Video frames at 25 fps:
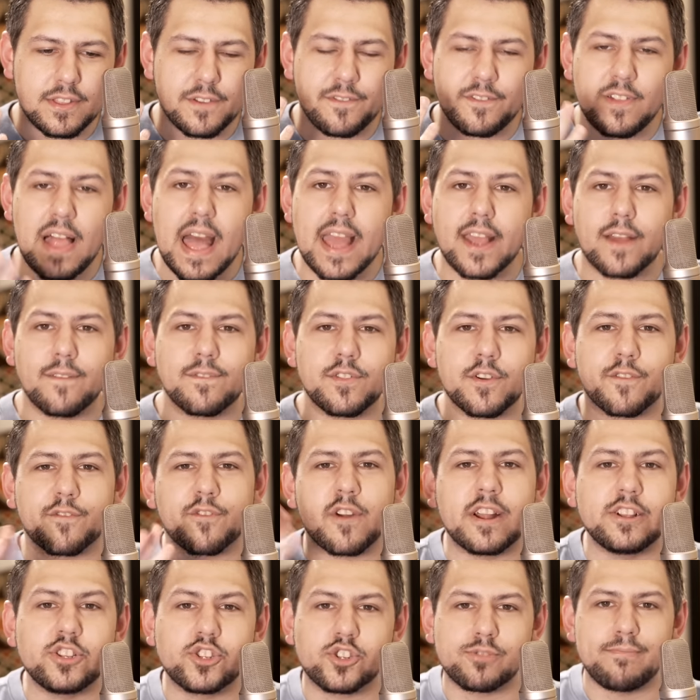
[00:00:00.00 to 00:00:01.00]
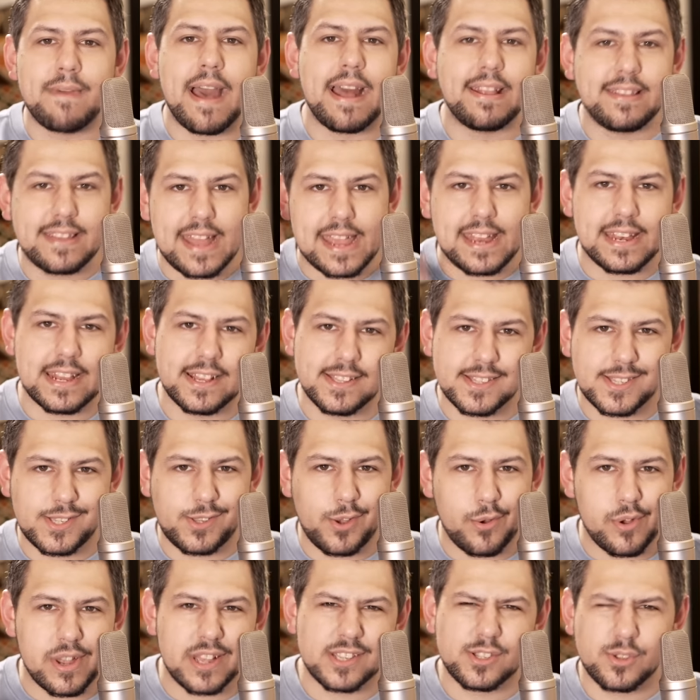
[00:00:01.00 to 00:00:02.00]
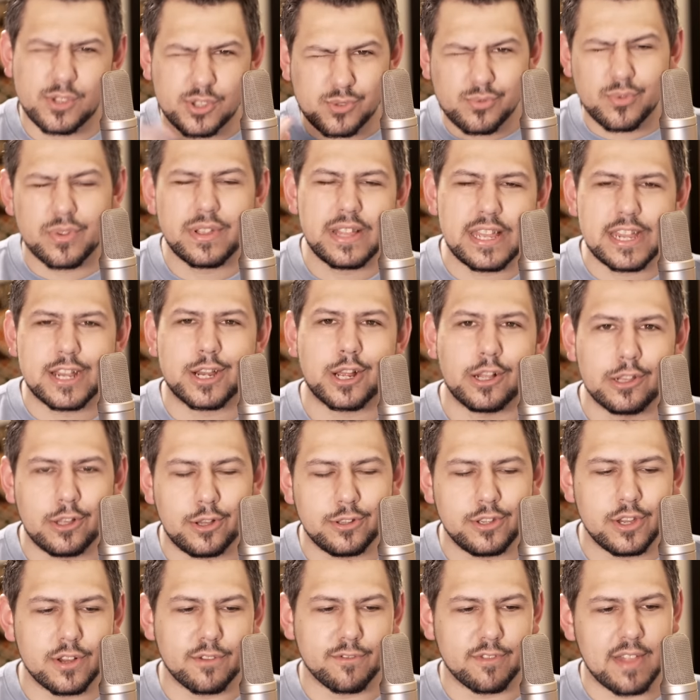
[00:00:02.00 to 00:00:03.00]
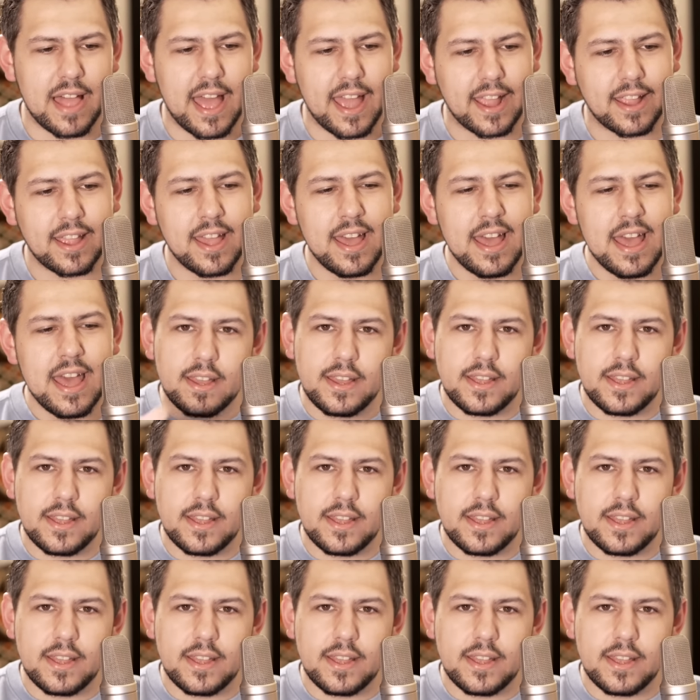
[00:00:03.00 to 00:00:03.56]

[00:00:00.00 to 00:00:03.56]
flag of the French mandate in Syria. So it's really a colonial flag.